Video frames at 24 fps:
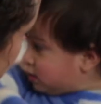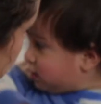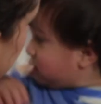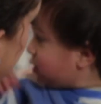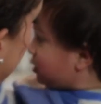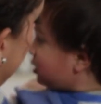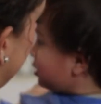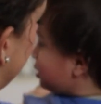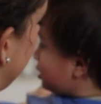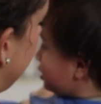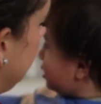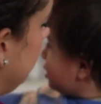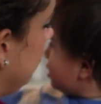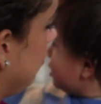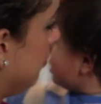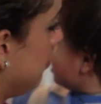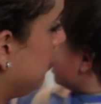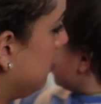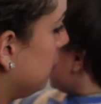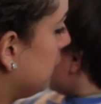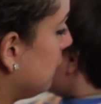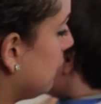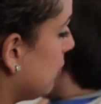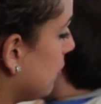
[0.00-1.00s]
patient
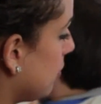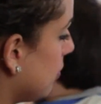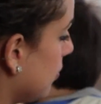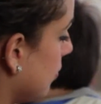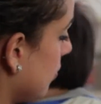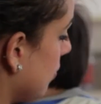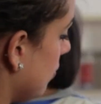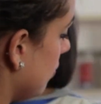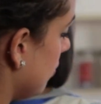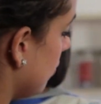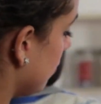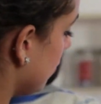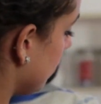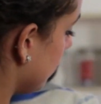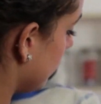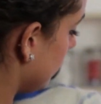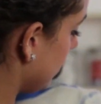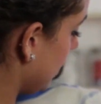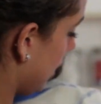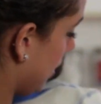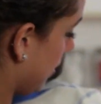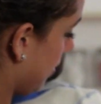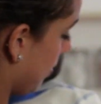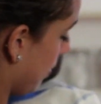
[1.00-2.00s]
because now they had an
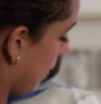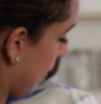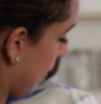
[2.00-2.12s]
answer.